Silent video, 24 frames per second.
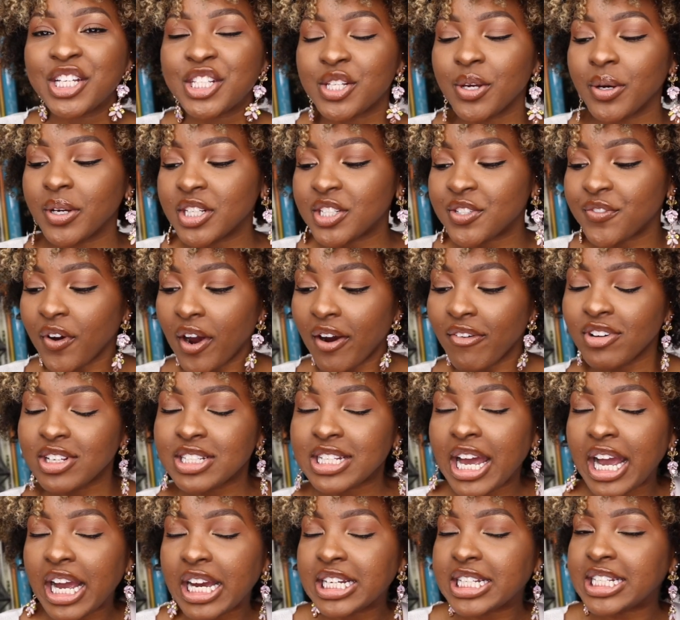so as far as
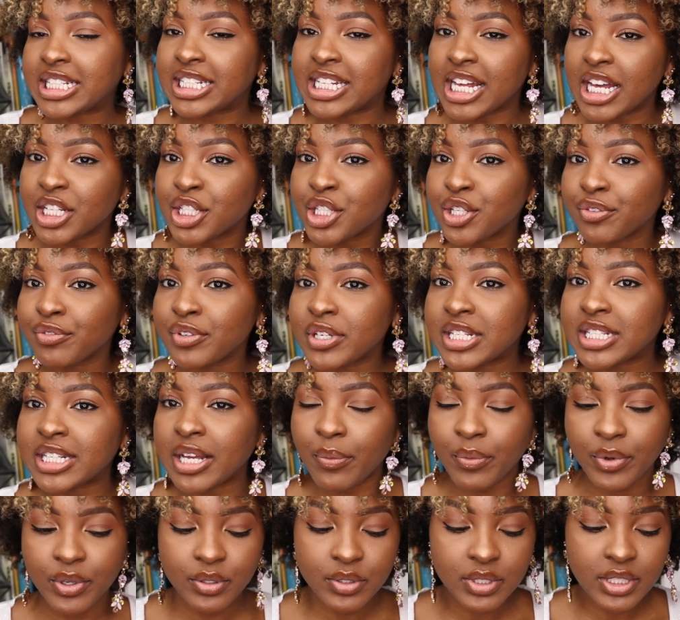like accessories
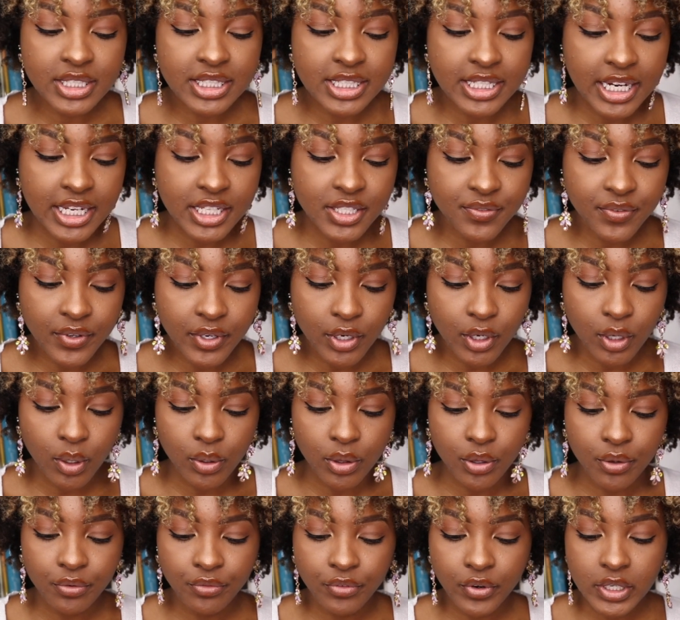that we use in today's video,
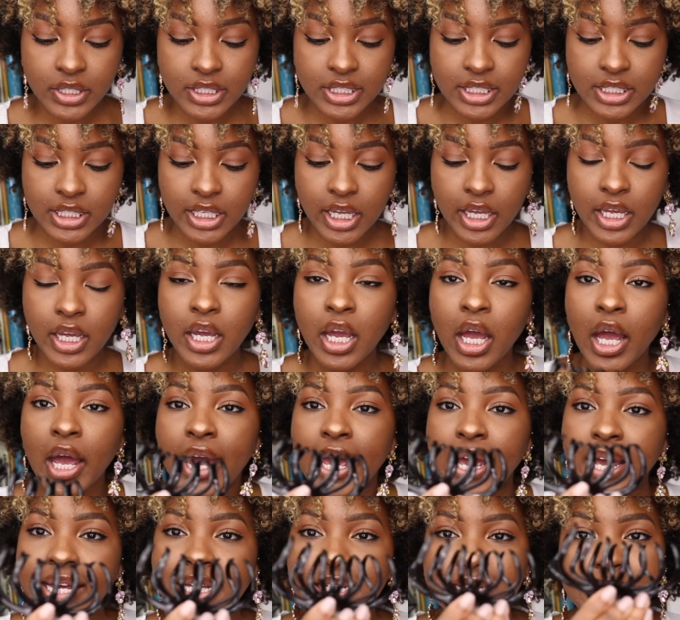the first thing
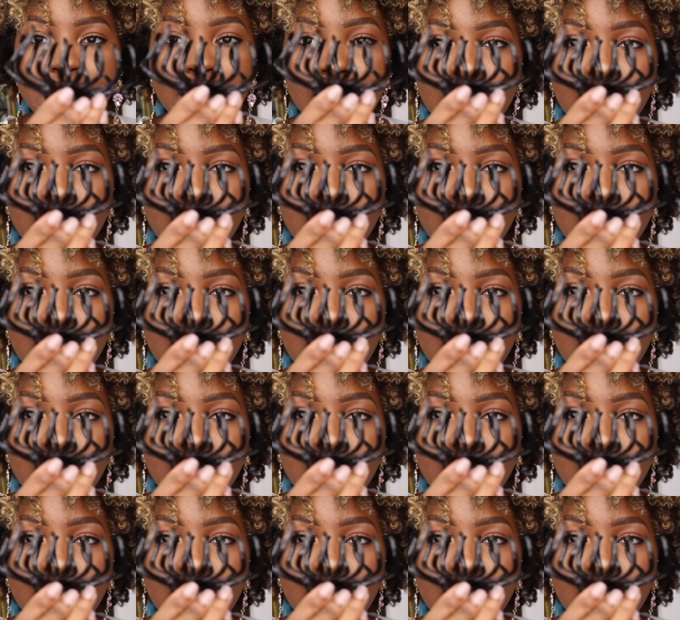is a